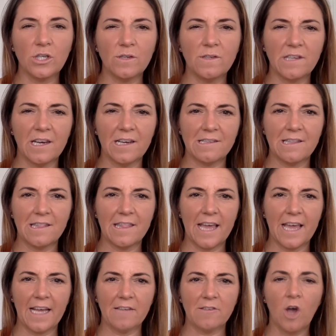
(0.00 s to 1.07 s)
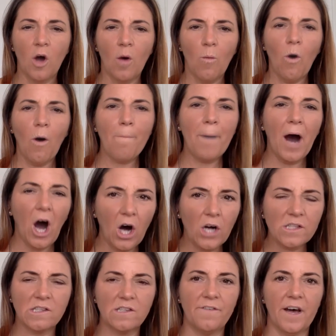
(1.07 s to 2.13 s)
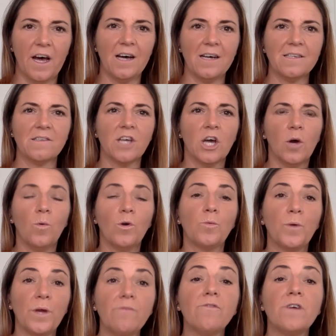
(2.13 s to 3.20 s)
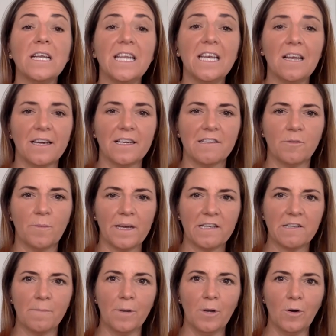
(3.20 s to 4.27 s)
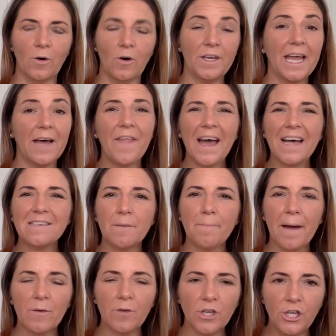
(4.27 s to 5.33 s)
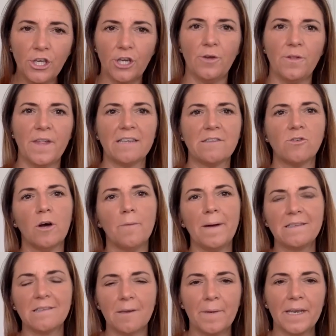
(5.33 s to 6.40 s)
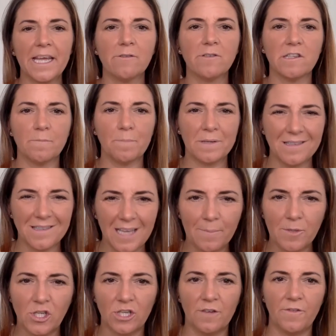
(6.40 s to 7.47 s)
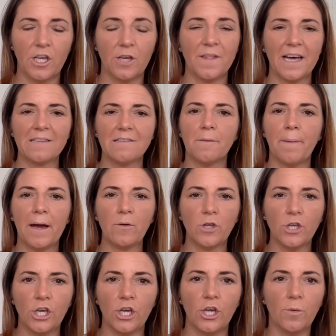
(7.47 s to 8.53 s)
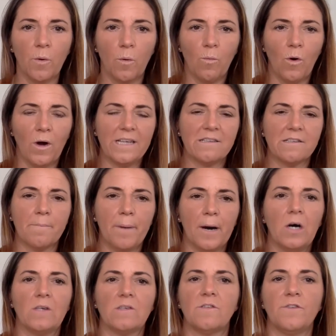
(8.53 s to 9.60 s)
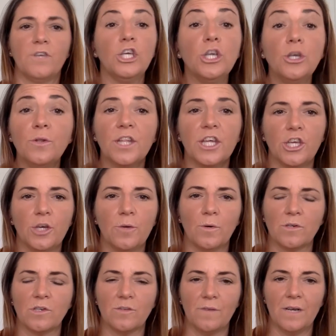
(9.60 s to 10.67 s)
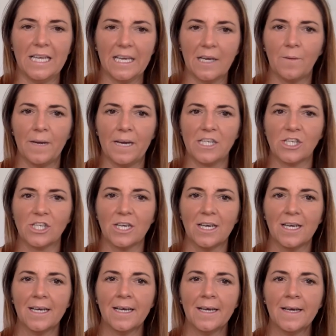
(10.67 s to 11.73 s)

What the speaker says: to do certain things? What parts of us would we really like to explore? Now, that's about you. That's not about somebody else's perception of you. That's about you. What is the parts of you that you want to relinquish?